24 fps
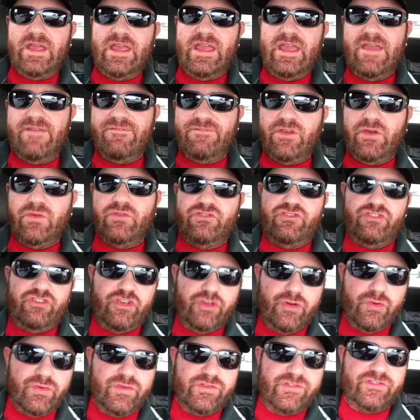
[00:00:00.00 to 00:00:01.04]
If you
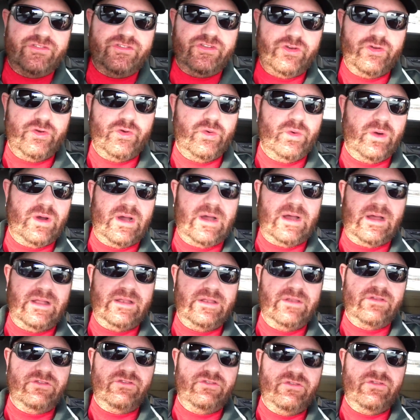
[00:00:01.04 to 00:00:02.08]
choose to
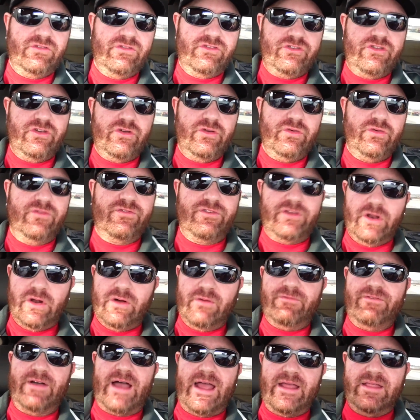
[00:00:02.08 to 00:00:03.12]

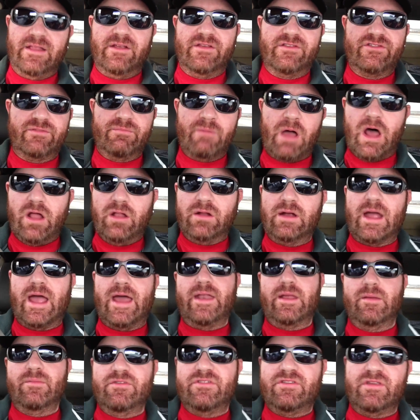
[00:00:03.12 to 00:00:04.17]
find the smaller
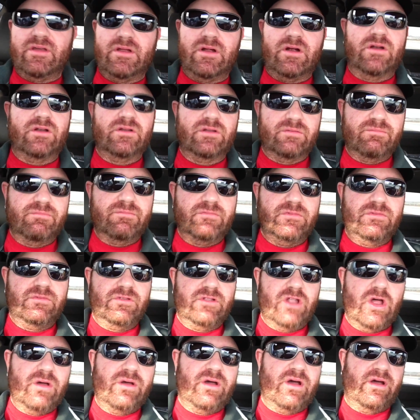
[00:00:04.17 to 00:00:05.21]
items that are
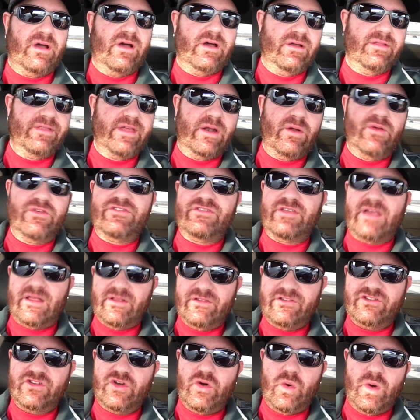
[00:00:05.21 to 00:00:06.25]
they don't sell
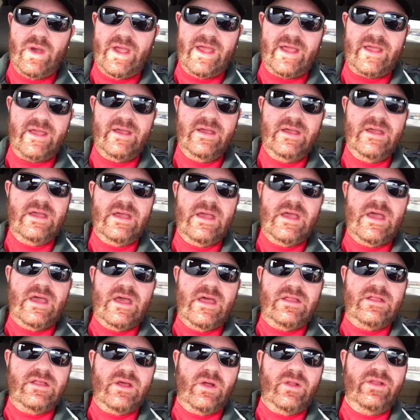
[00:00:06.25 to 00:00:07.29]
as quick,
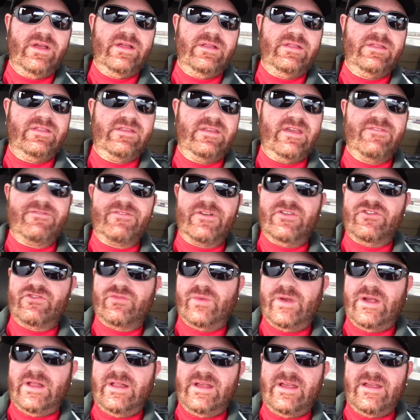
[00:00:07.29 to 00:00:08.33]
the only difference
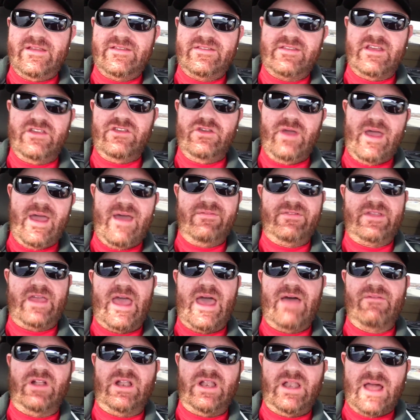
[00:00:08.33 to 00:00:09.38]
really is that you have to
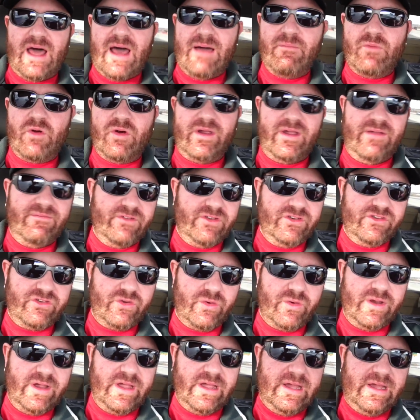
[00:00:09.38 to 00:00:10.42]
have a lot more
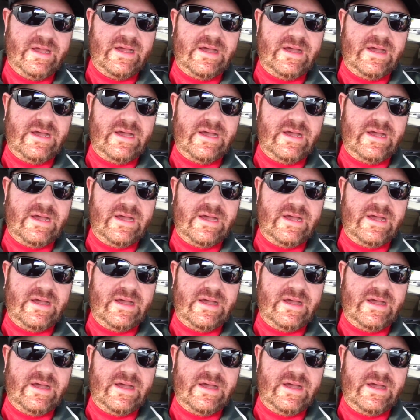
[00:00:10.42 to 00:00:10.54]
inventory.